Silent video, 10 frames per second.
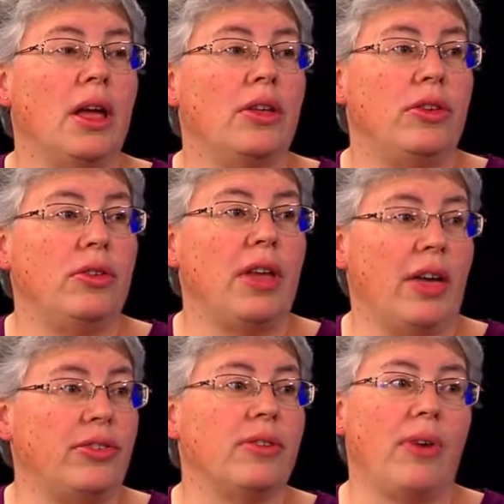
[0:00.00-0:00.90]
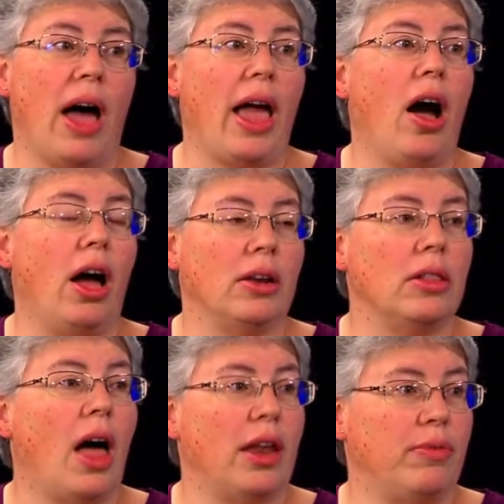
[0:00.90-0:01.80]
to testify on a
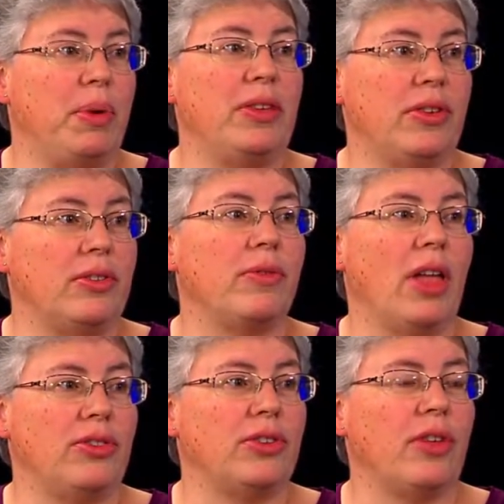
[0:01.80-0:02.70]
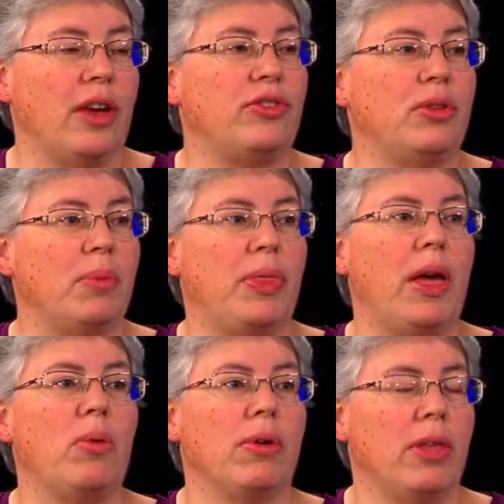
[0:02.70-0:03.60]
lot of pieces of legislation, but they
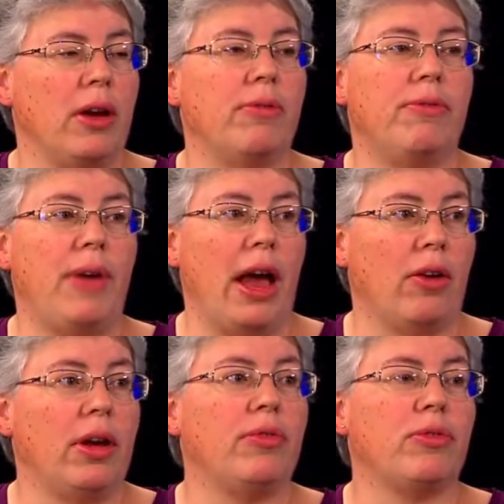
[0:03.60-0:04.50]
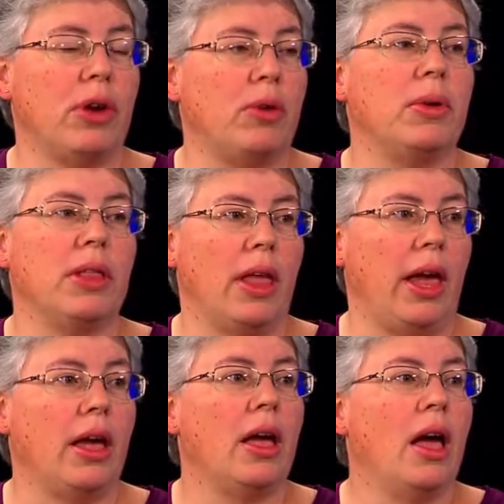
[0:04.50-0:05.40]
were there very frequently